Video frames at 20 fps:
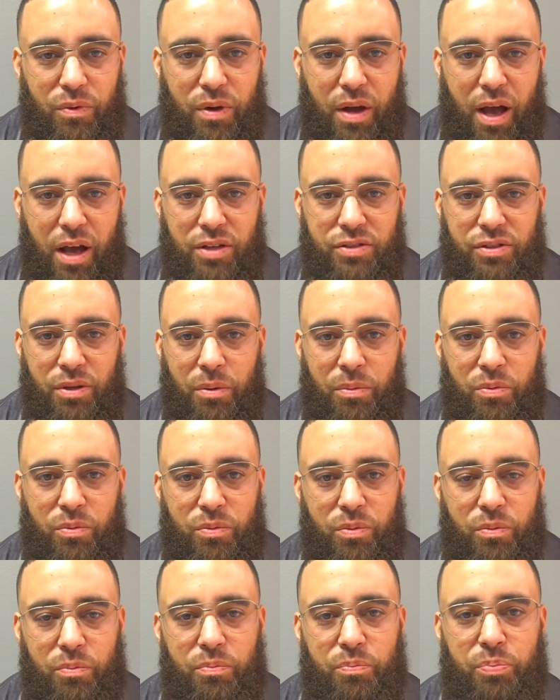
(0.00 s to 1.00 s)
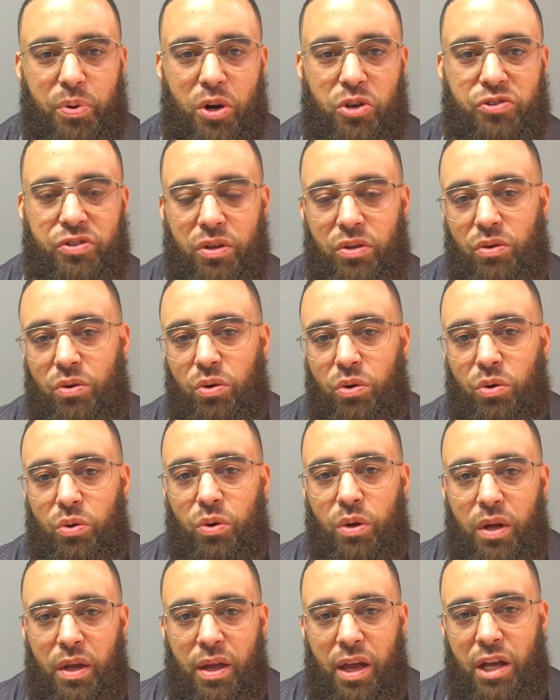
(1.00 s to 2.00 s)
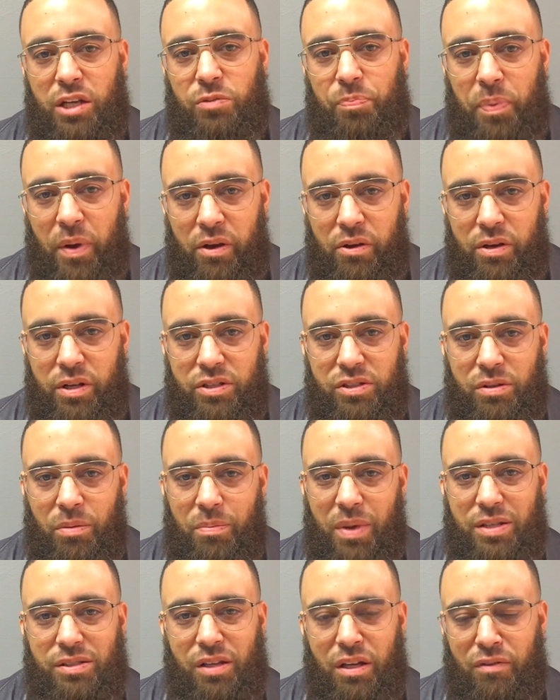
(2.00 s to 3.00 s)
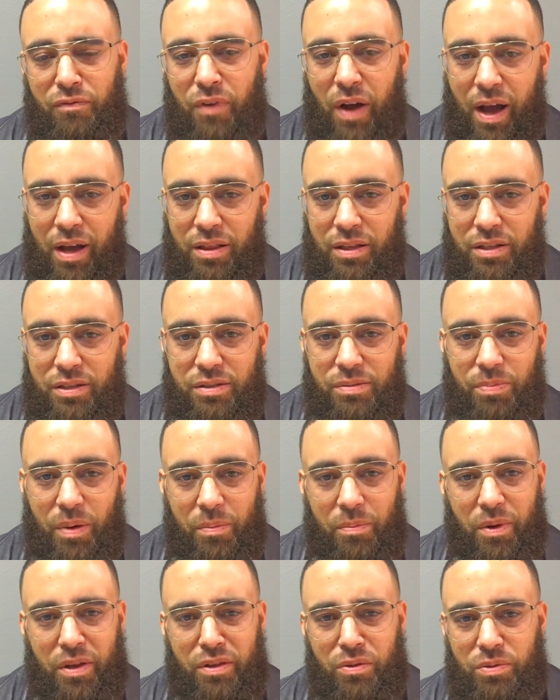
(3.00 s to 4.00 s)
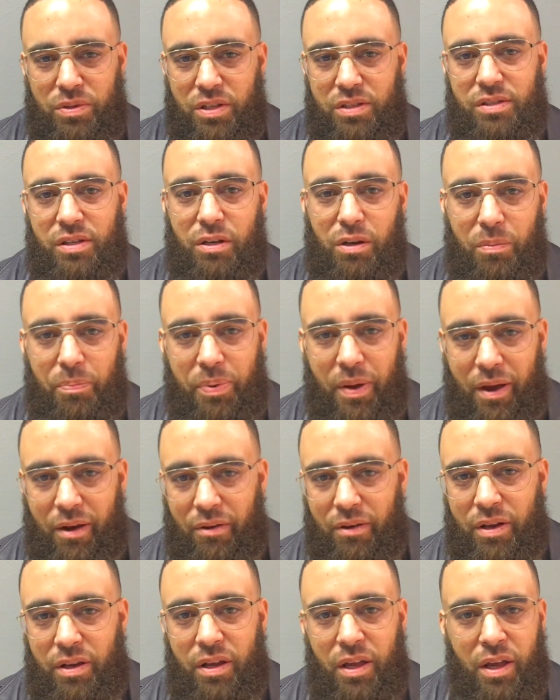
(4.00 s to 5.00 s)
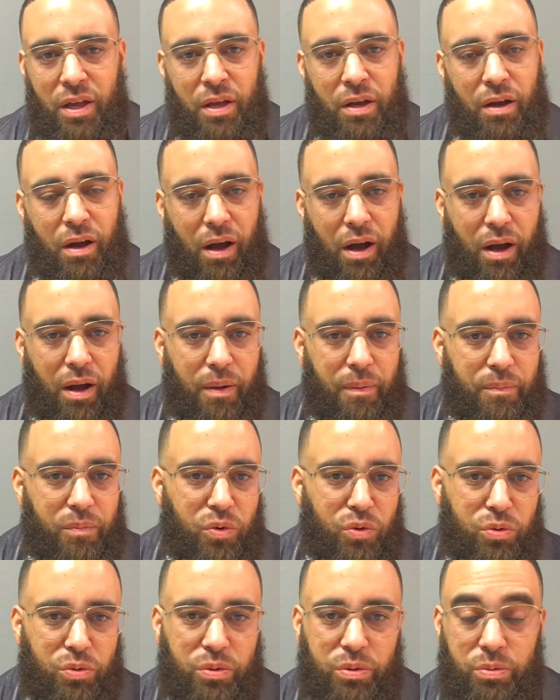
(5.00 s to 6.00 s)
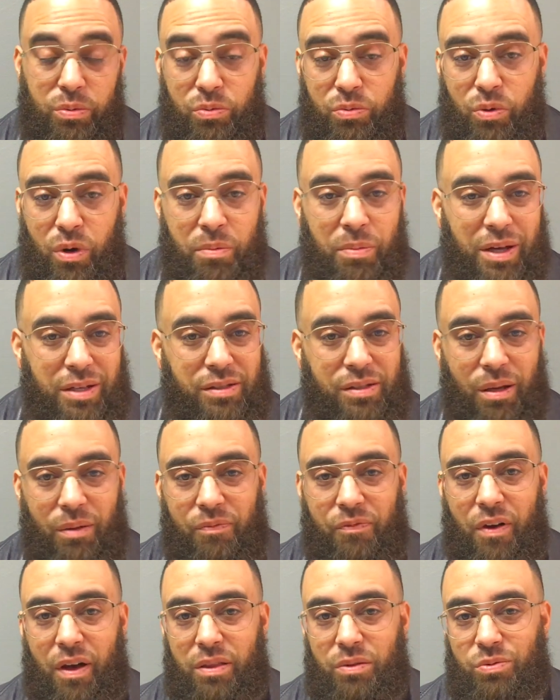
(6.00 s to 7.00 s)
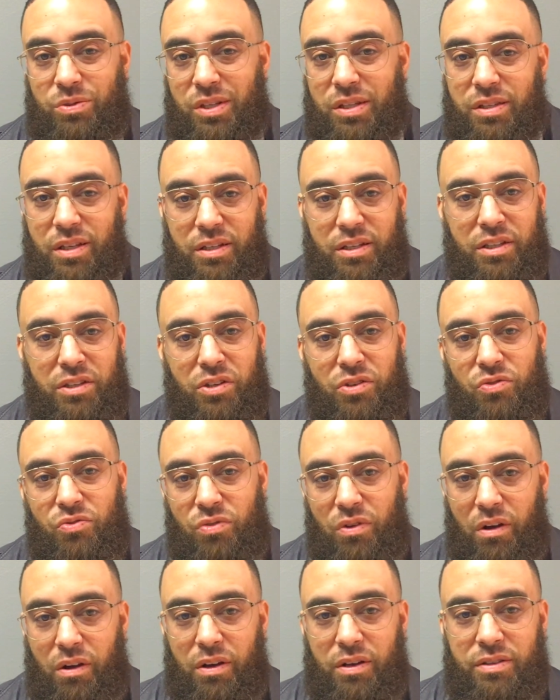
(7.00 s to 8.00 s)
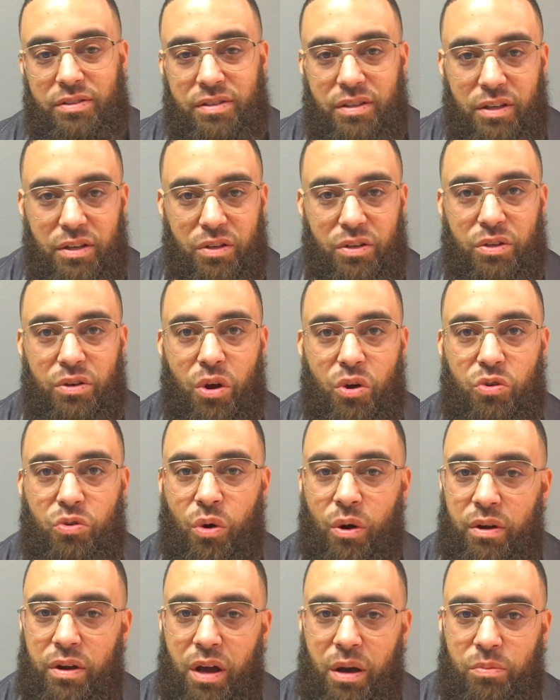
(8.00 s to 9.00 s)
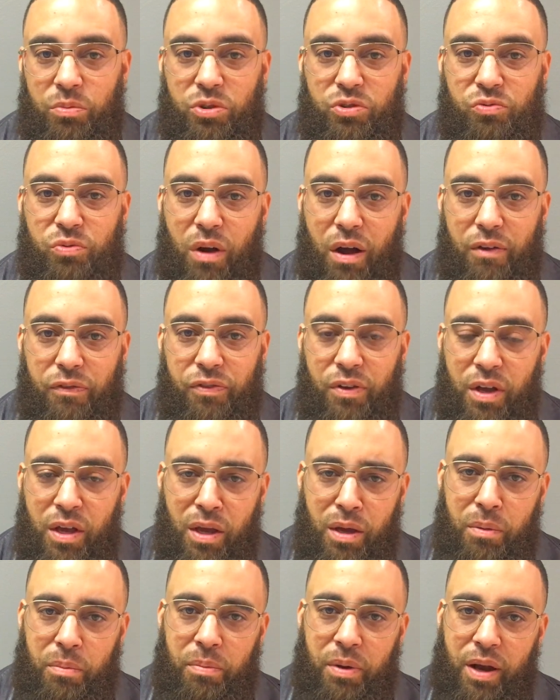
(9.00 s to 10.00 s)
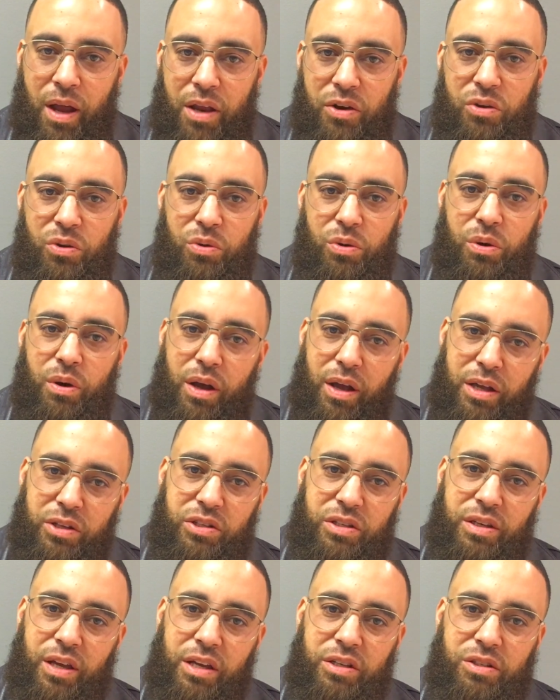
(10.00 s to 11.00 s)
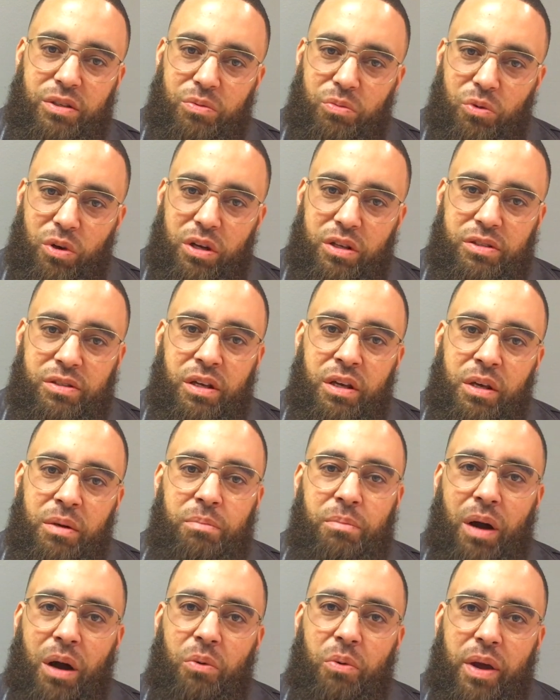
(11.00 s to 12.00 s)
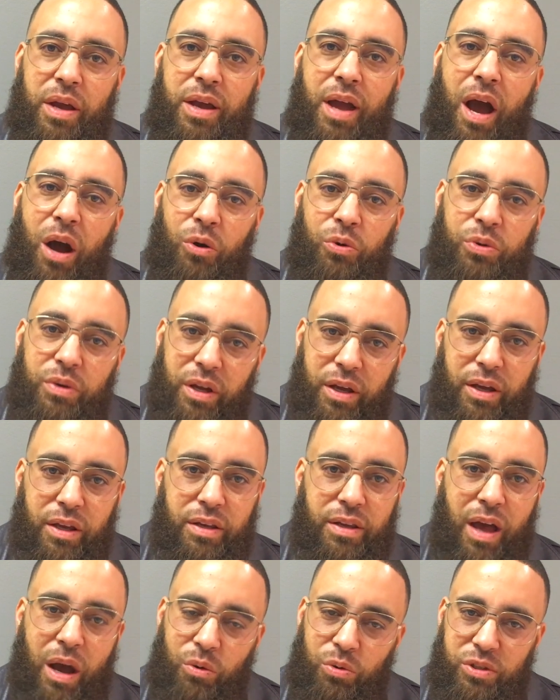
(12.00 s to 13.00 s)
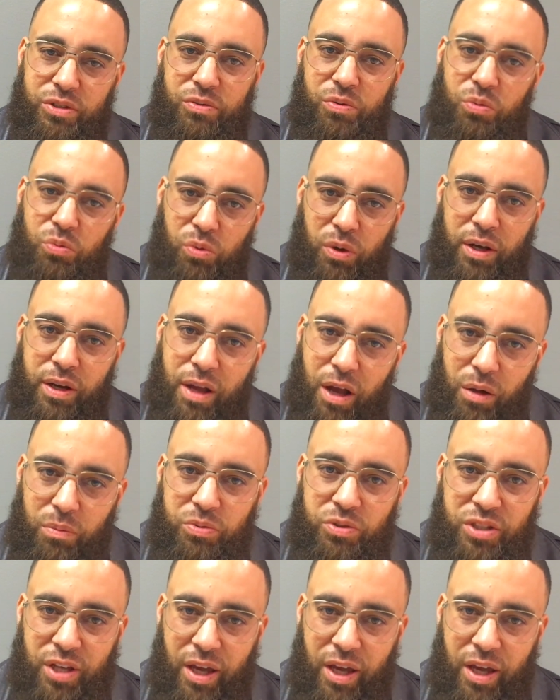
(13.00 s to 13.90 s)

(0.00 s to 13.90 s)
as a person who experienced domestic violence. My mother was a single parent where my stepfather was addicted to drugs. You know, growing up was rough, but I knew education was my way out, and that was what helped